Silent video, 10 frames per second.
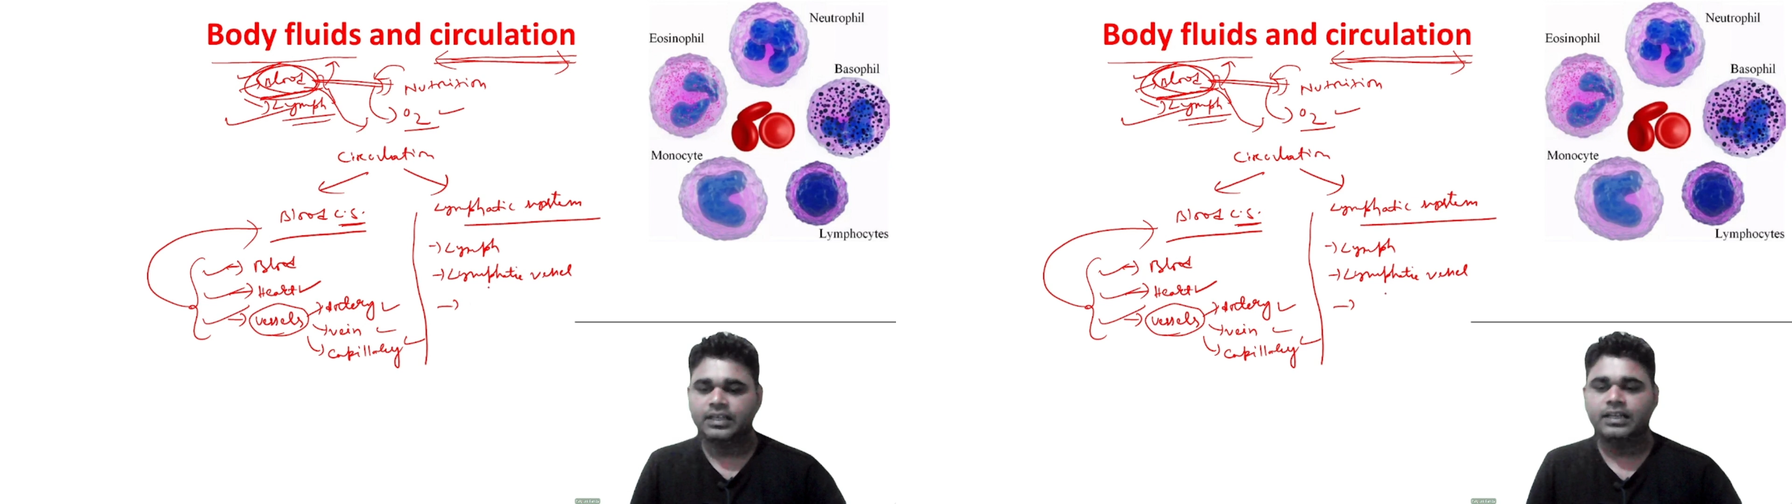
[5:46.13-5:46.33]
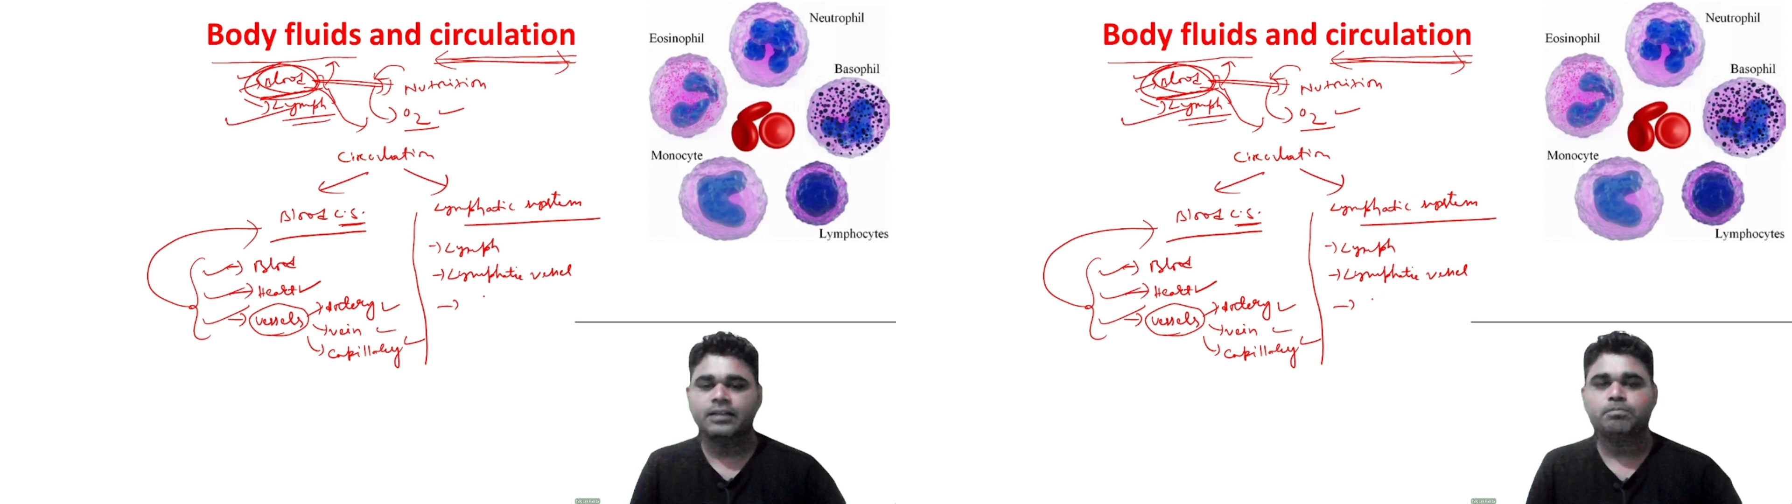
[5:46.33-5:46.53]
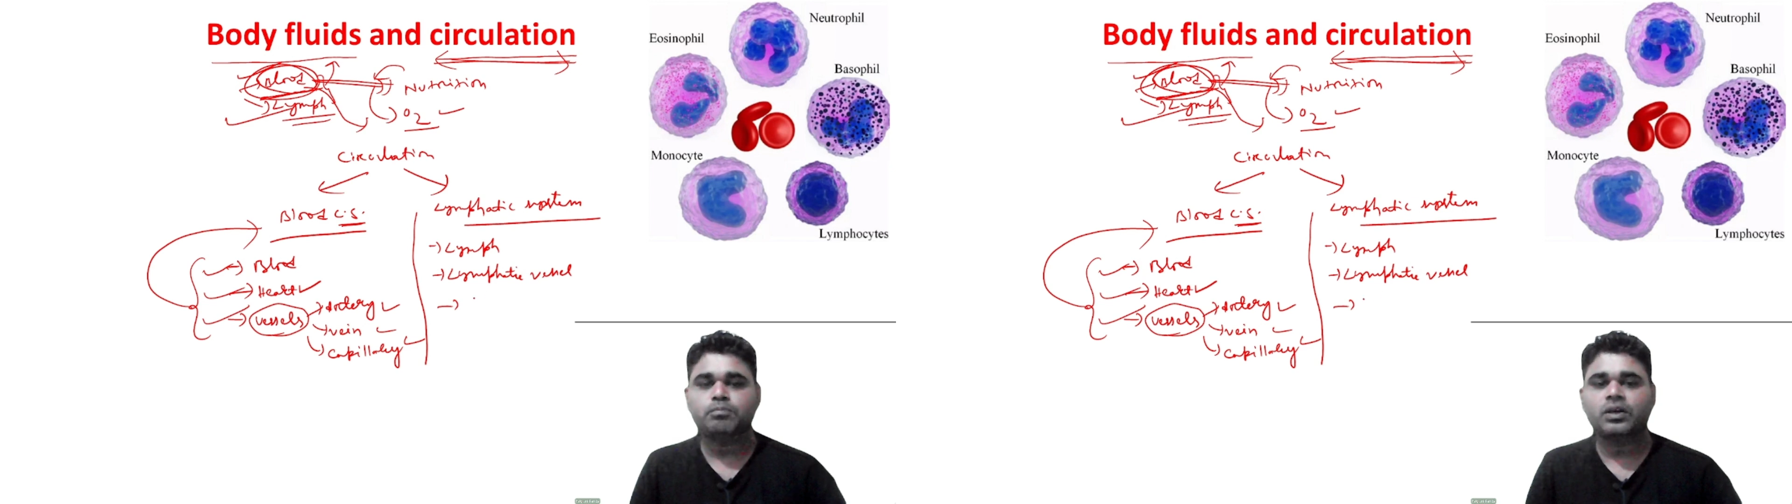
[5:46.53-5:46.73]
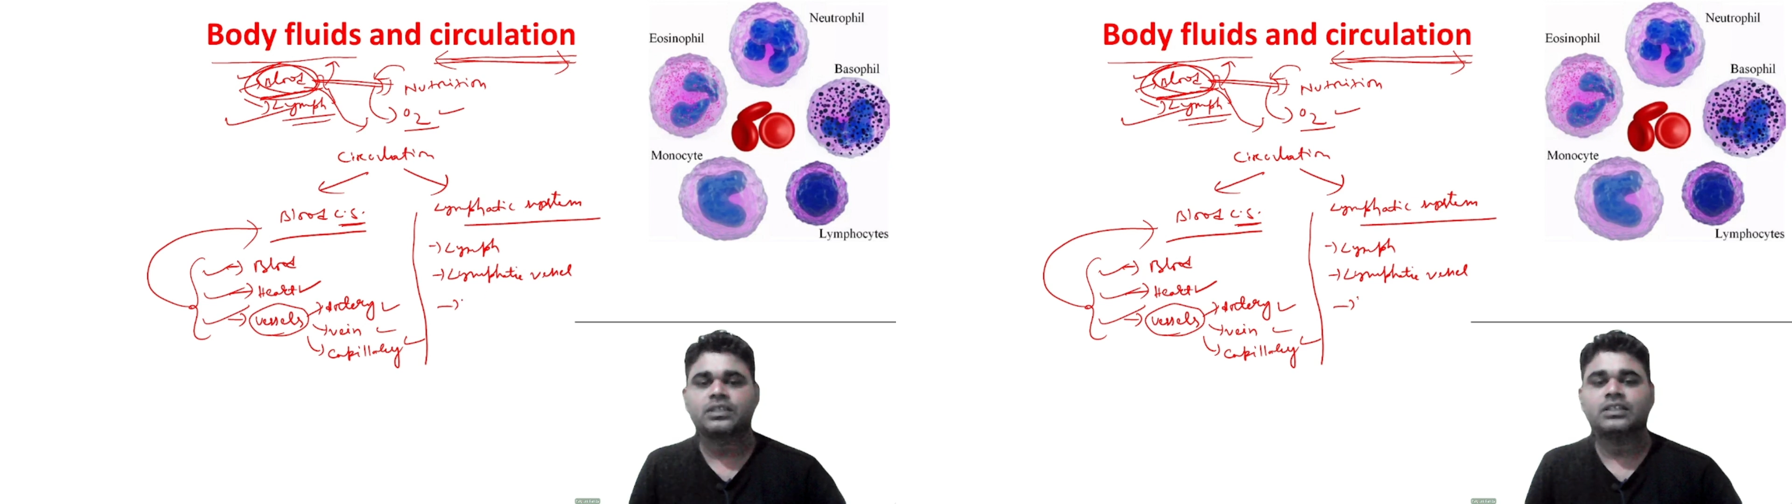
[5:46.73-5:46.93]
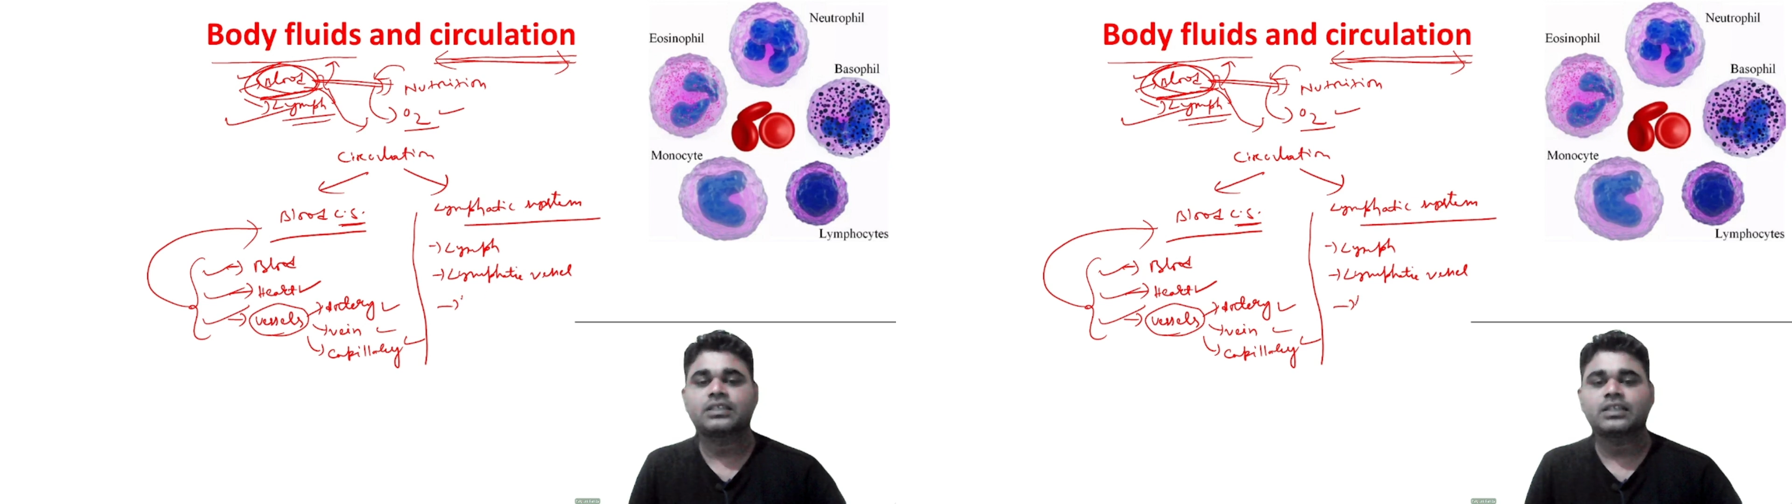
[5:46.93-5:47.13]
a
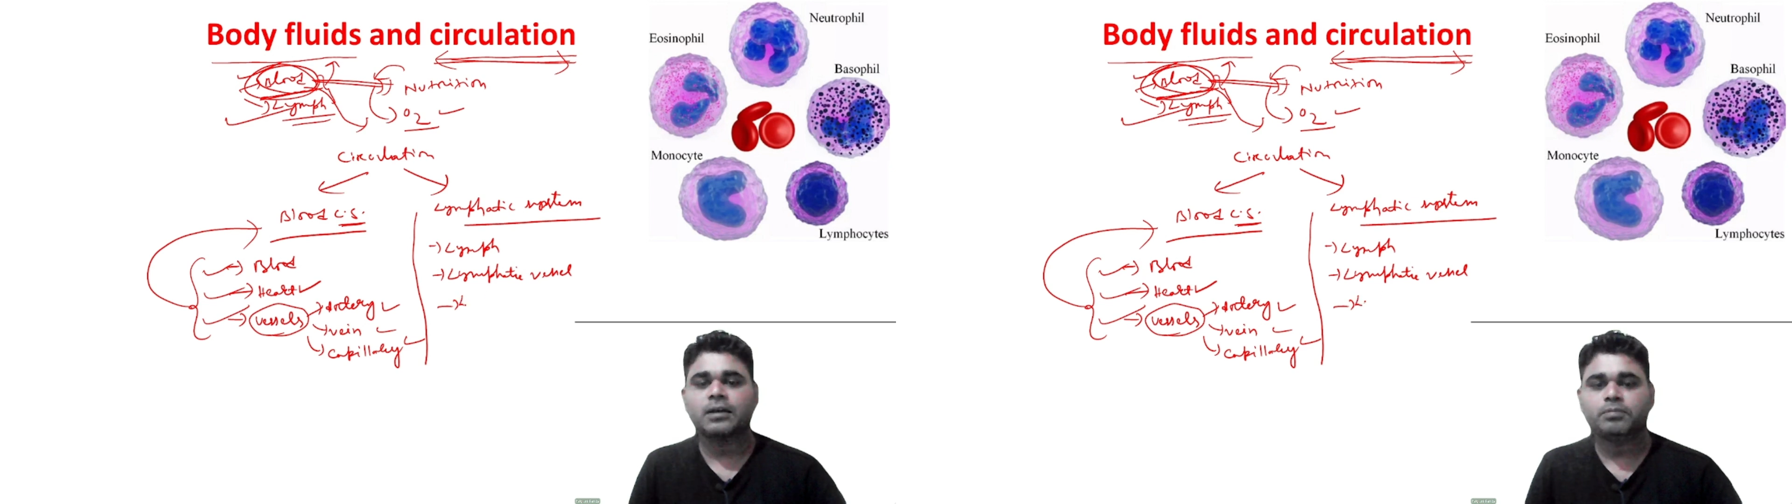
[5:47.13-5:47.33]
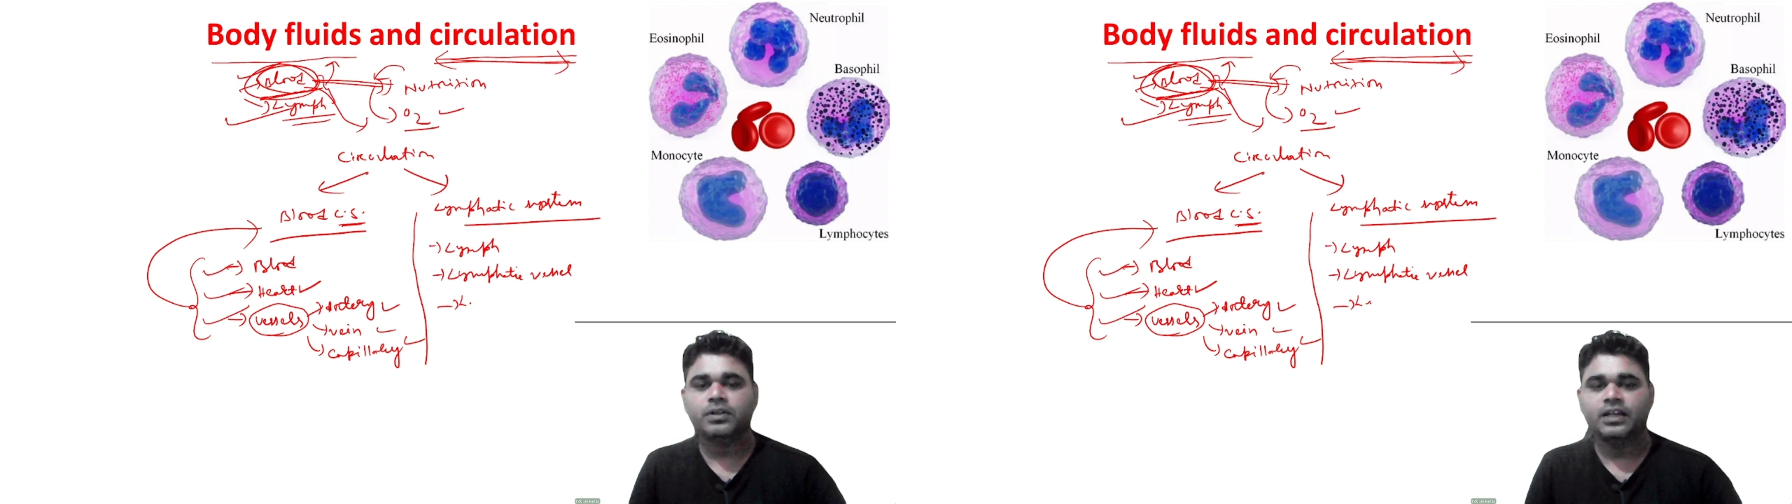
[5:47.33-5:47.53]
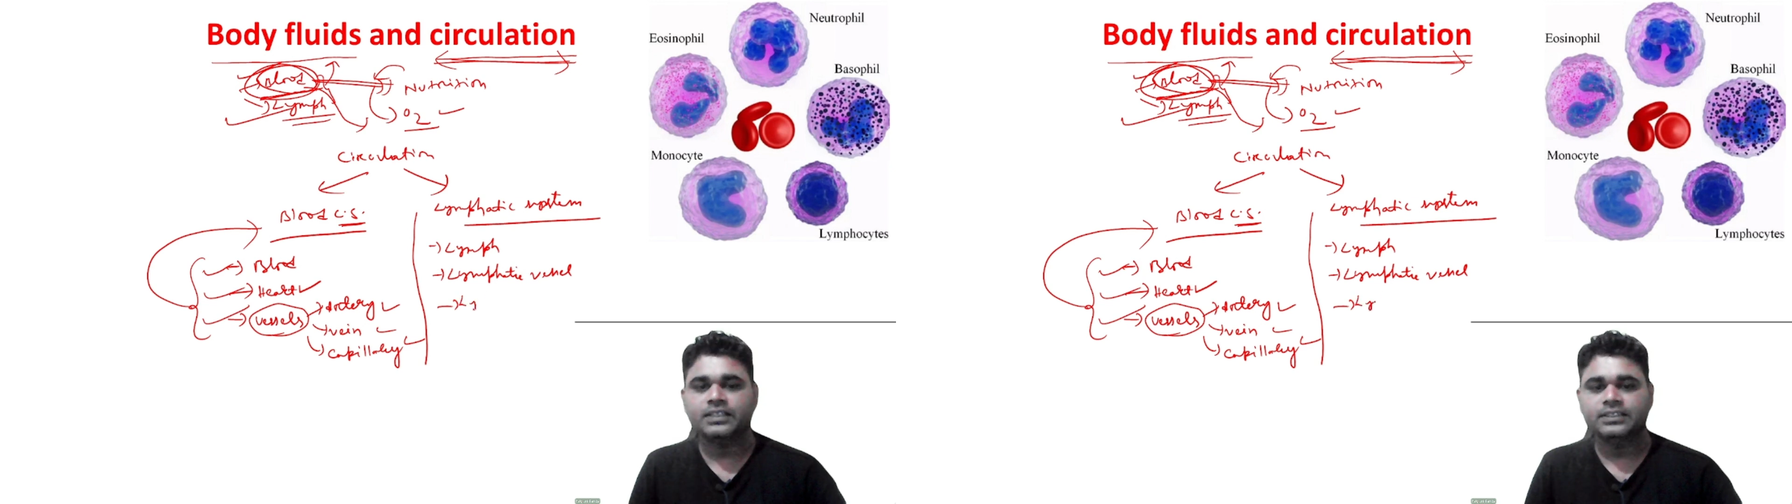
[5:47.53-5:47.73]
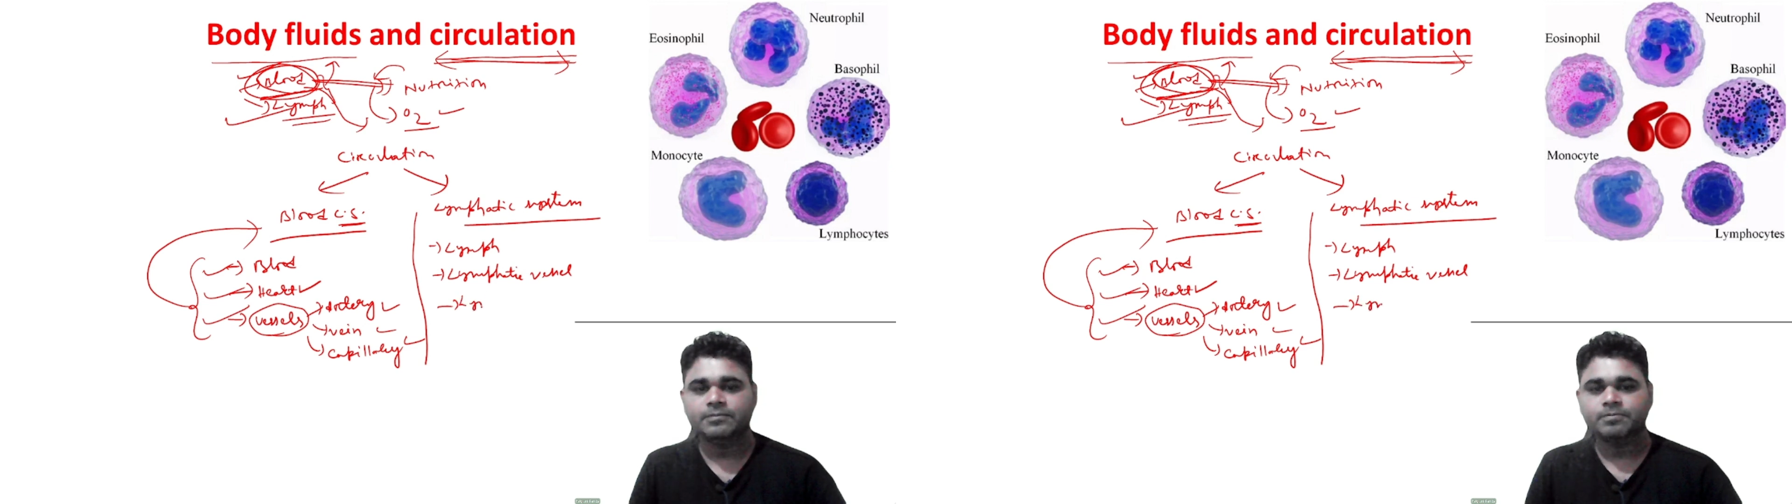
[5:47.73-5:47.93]
lymphatic capillary